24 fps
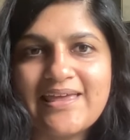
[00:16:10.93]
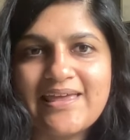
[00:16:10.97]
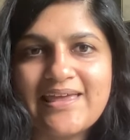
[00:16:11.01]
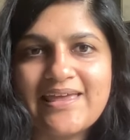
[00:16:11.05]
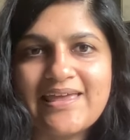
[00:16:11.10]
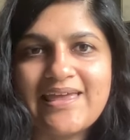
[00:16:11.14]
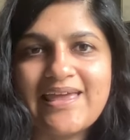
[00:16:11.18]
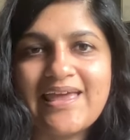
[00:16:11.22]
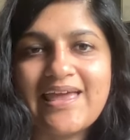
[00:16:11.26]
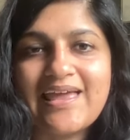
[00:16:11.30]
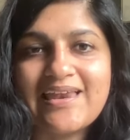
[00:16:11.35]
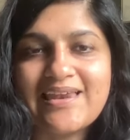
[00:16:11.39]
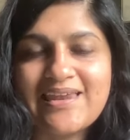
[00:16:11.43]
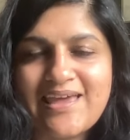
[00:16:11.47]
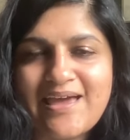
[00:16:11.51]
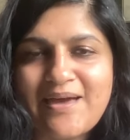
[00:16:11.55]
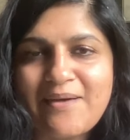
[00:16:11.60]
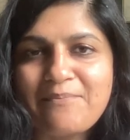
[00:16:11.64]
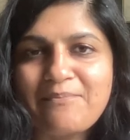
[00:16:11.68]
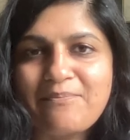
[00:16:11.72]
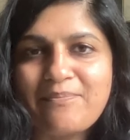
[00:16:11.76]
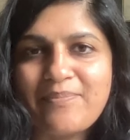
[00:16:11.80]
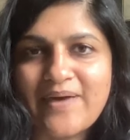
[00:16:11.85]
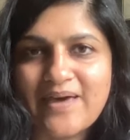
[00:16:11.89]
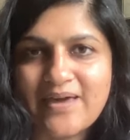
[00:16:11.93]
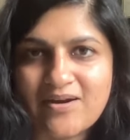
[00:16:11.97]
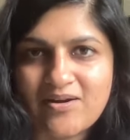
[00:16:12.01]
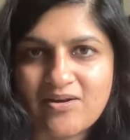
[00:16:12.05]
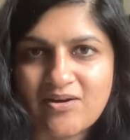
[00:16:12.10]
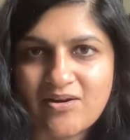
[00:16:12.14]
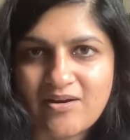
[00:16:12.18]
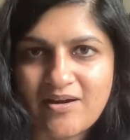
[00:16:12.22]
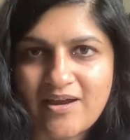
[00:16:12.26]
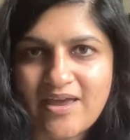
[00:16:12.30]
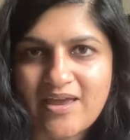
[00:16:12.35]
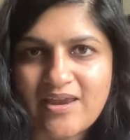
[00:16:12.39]
can get
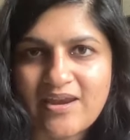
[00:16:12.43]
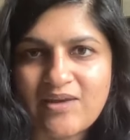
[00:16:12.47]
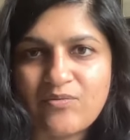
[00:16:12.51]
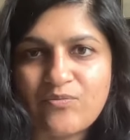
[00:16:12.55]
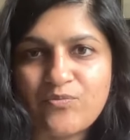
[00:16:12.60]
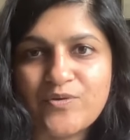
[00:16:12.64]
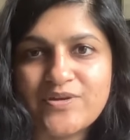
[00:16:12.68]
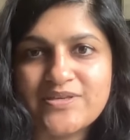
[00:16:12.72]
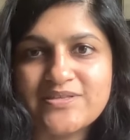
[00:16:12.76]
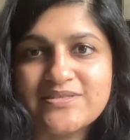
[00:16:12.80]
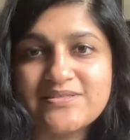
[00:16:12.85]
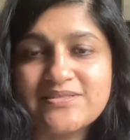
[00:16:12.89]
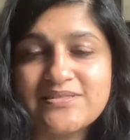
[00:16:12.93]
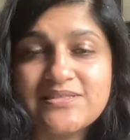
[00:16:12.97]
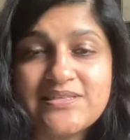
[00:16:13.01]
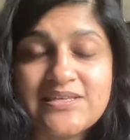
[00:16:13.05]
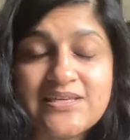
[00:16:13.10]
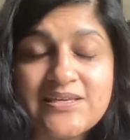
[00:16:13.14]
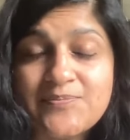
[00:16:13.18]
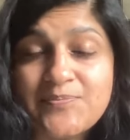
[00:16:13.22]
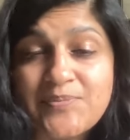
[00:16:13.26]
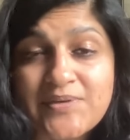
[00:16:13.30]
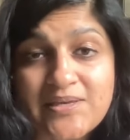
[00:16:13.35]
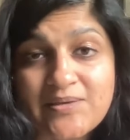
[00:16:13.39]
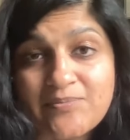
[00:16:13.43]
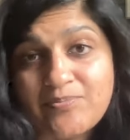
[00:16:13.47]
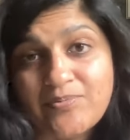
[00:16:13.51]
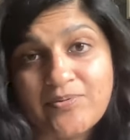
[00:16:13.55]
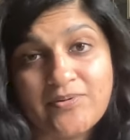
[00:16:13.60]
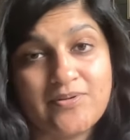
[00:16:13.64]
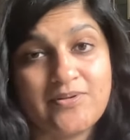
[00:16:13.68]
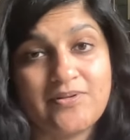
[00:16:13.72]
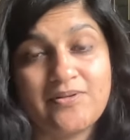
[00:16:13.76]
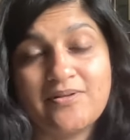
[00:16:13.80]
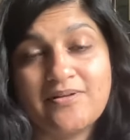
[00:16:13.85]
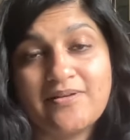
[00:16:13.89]
better, and we see
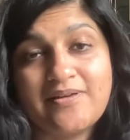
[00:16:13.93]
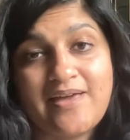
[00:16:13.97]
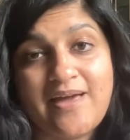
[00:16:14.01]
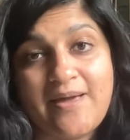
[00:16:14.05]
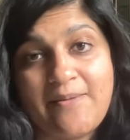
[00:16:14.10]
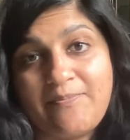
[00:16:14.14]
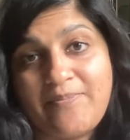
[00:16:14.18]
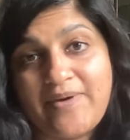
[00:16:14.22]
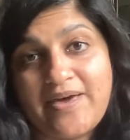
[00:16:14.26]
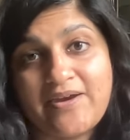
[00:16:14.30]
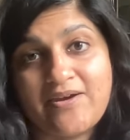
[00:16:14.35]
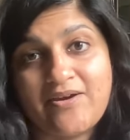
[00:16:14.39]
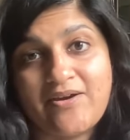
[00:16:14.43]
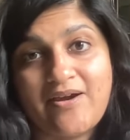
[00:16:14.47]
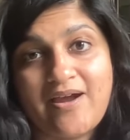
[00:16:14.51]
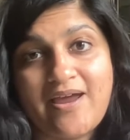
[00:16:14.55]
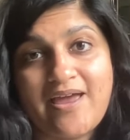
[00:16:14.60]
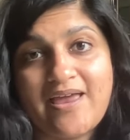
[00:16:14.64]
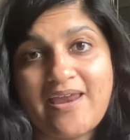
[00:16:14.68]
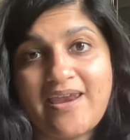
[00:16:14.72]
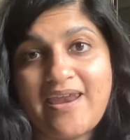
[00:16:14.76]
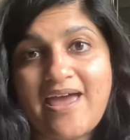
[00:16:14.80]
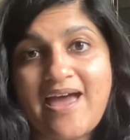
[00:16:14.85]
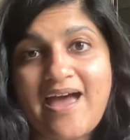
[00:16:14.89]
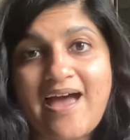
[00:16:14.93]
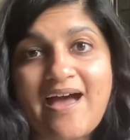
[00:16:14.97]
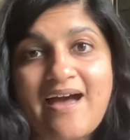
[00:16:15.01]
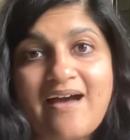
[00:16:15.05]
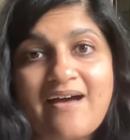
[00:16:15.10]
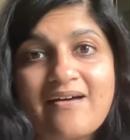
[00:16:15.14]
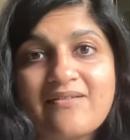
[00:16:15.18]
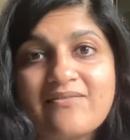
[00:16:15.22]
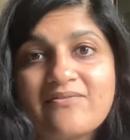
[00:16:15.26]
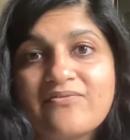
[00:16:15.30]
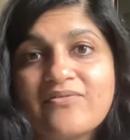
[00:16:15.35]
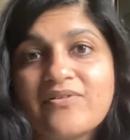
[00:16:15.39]
people get better and
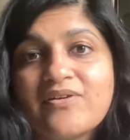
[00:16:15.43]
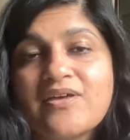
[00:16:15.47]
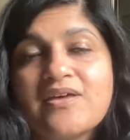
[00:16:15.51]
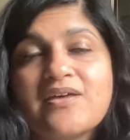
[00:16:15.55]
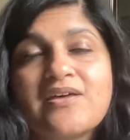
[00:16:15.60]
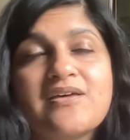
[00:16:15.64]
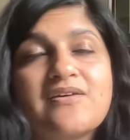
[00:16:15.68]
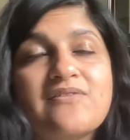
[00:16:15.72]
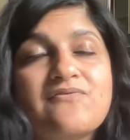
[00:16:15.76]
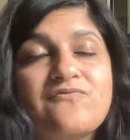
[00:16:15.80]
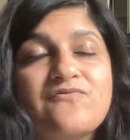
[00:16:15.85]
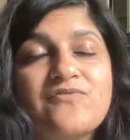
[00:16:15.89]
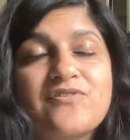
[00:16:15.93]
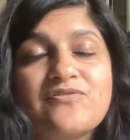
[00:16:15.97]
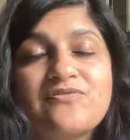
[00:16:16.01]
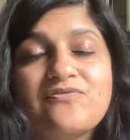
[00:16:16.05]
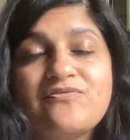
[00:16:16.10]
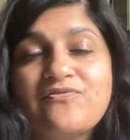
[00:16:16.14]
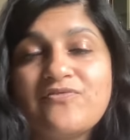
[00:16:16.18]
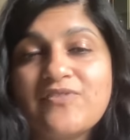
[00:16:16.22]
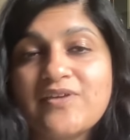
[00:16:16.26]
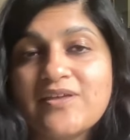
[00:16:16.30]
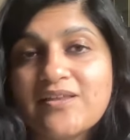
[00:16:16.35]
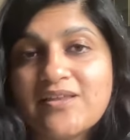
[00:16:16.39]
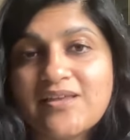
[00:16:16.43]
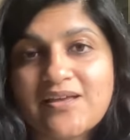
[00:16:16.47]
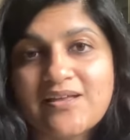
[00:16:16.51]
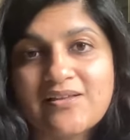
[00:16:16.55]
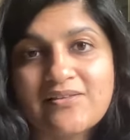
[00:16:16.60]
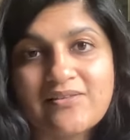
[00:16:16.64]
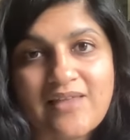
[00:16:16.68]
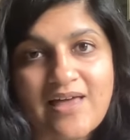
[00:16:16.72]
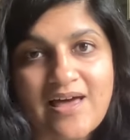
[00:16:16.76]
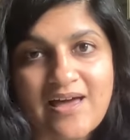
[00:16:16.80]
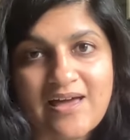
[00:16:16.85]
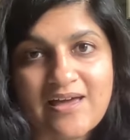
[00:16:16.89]
have fulfilling
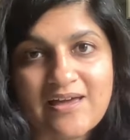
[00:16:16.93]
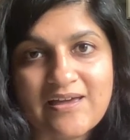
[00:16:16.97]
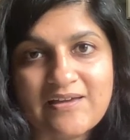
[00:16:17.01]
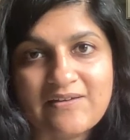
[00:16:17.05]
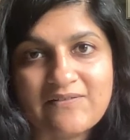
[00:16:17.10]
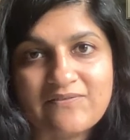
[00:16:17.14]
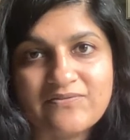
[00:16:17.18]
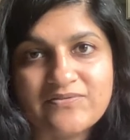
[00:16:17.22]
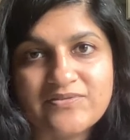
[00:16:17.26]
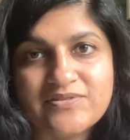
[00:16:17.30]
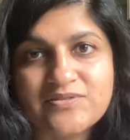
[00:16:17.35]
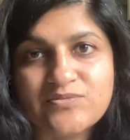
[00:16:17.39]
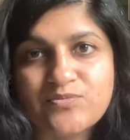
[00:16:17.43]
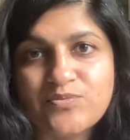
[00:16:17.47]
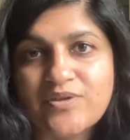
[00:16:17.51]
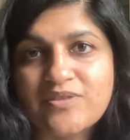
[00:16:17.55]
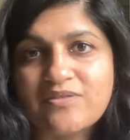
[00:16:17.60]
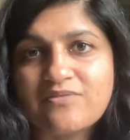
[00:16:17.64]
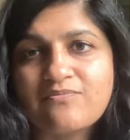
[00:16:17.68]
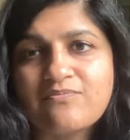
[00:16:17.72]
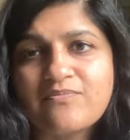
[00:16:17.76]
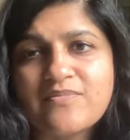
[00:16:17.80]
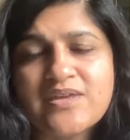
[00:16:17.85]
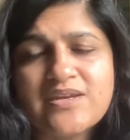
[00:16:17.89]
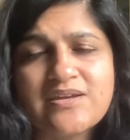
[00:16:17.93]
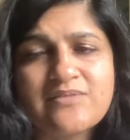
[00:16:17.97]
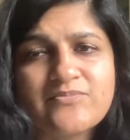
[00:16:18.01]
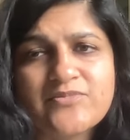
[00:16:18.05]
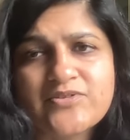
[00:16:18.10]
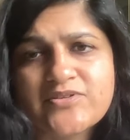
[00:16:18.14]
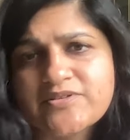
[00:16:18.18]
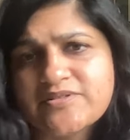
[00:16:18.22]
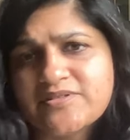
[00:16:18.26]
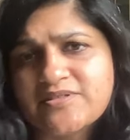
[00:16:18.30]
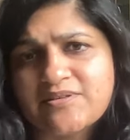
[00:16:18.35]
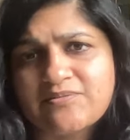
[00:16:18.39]
lives with
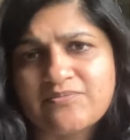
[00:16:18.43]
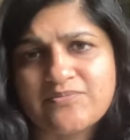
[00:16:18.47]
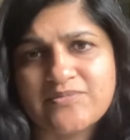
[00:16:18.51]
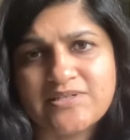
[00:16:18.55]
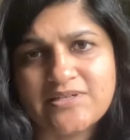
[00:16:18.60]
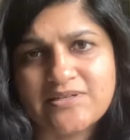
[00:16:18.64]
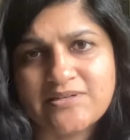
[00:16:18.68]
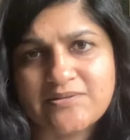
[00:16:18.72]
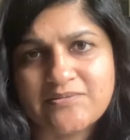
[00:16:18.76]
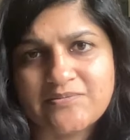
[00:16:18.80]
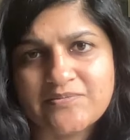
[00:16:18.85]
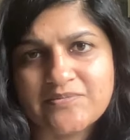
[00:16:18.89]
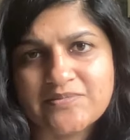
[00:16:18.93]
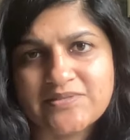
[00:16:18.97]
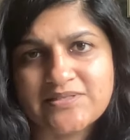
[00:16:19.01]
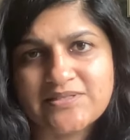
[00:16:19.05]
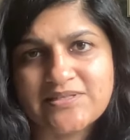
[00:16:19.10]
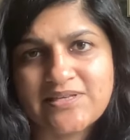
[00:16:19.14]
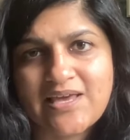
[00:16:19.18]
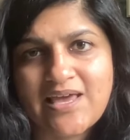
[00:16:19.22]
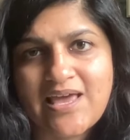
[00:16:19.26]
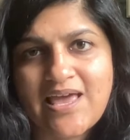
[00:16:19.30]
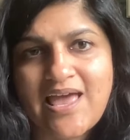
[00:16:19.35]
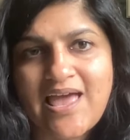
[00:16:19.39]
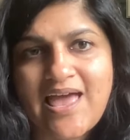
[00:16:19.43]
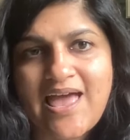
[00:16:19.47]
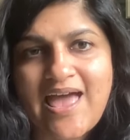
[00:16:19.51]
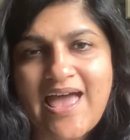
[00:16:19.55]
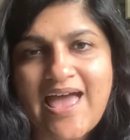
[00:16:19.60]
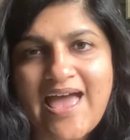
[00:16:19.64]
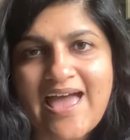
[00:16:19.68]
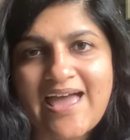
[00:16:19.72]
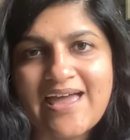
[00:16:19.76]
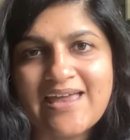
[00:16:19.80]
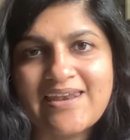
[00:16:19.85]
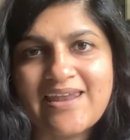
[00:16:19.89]
minimal symptoms.
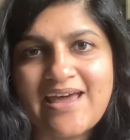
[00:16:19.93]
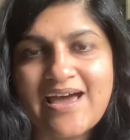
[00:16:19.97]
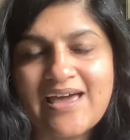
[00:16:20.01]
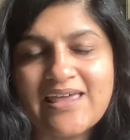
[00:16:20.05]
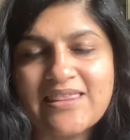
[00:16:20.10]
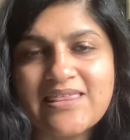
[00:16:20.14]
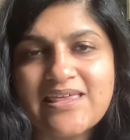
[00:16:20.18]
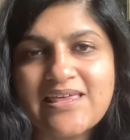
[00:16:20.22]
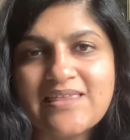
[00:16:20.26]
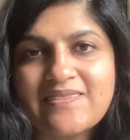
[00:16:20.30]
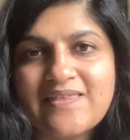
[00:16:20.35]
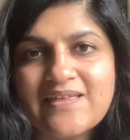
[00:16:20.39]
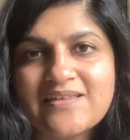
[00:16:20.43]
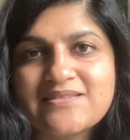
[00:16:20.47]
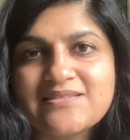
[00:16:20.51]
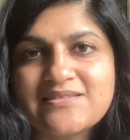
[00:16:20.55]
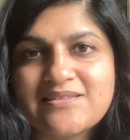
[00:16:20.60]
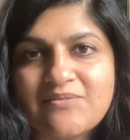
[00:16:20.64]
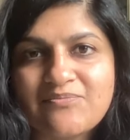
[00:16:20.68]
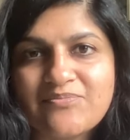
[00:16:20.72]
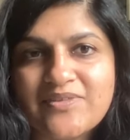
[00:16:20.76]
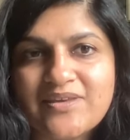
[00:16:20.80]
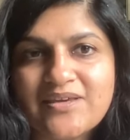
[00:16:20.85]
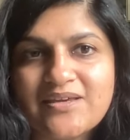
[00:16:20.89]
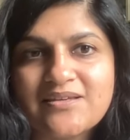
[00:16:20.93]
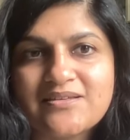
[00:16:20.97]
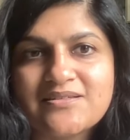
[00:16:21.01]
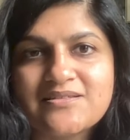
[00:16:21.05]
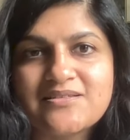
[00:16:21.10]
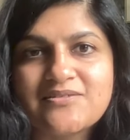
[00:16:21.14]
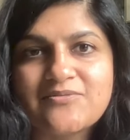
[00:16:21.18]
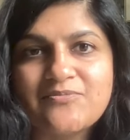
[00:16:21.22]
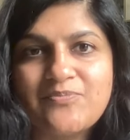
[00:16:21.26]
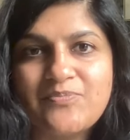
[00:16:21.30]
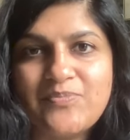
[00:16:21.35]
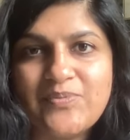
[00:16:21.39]
And I think that's something
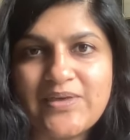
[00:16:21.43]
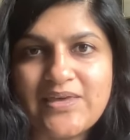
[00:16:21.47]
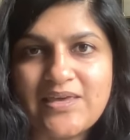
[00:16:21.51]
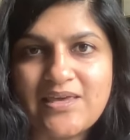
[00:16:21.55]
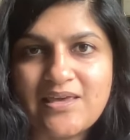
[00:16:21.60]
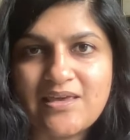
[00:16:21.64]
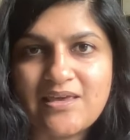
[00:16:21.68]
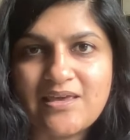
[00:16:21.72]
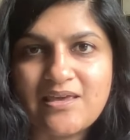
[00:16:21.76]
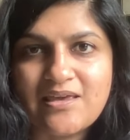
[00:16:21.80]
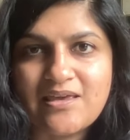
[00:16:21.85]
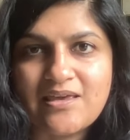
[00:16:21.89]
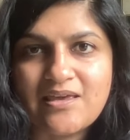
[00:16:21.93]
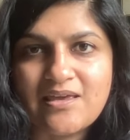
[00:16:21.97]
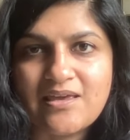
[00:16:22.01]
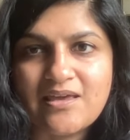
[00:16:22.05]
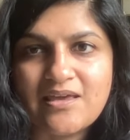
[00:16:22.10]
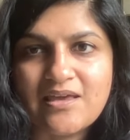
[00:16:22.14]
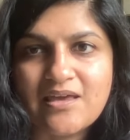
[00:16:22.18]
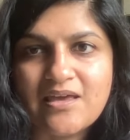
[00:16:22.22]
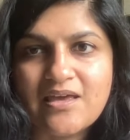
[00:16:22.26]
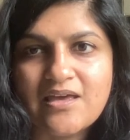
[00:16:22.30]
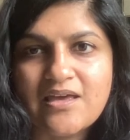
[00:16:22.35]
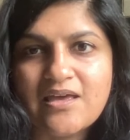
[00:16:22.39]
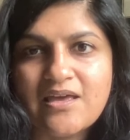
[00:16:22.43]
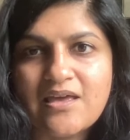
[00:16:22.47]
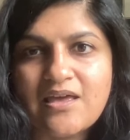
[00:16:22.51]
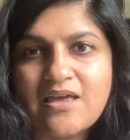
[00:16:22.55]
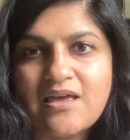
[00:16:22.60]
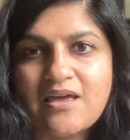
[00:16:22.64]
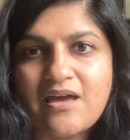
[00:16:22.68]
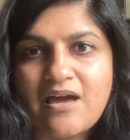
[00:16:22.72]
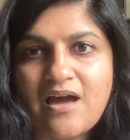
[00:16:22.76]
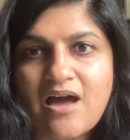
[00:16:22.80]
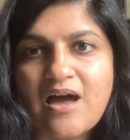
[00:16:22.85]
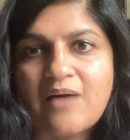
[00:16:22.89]
to be
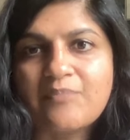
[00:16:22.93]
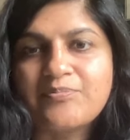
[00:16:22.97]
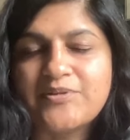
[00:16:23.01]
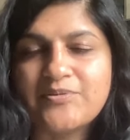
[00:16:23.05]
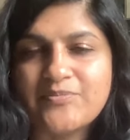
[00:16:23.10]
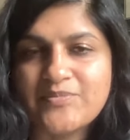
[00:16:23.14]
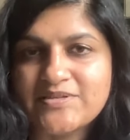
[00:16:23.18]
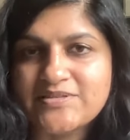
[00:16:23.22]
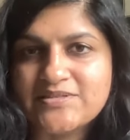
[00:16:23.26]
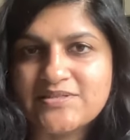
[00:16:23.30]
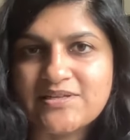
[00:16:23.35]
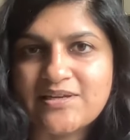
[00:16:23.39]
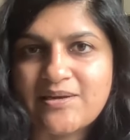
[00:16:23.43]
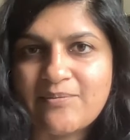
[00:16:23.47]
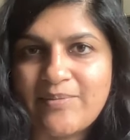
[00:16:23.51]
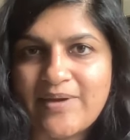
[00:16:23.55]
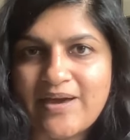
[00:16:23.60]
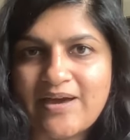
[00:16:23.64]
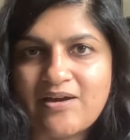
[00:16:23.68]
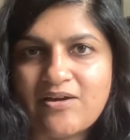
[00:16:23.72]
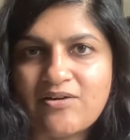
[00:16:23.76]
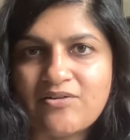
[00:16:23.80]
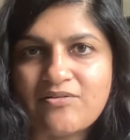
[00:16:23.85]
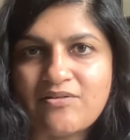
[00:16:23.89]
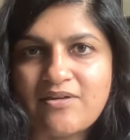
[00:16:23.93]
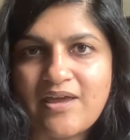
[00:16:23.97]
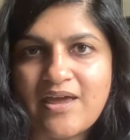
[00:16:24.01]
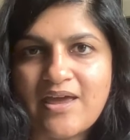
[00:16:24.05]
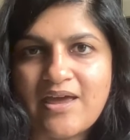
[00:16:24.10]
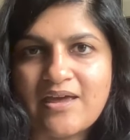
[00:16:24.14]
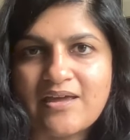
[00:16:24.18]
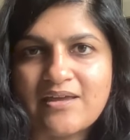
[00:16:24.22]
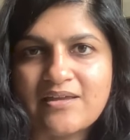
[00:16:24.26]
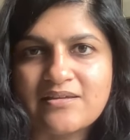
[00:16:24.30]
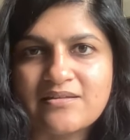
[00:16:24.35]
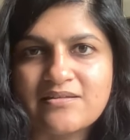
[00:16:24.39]
optimistic about,
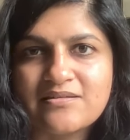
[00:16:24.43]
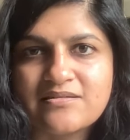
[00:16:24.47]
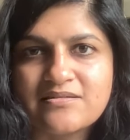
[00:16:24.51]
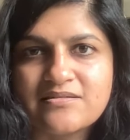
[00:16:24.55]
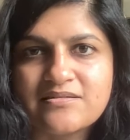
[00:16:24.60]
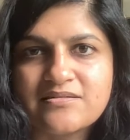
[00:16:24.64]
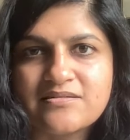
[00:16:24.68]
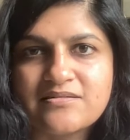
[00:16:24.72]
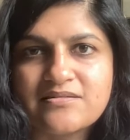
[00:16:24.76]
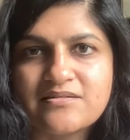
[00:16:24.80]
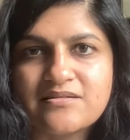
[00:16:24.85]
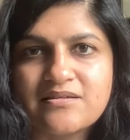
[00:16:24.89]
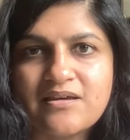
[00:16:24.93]
and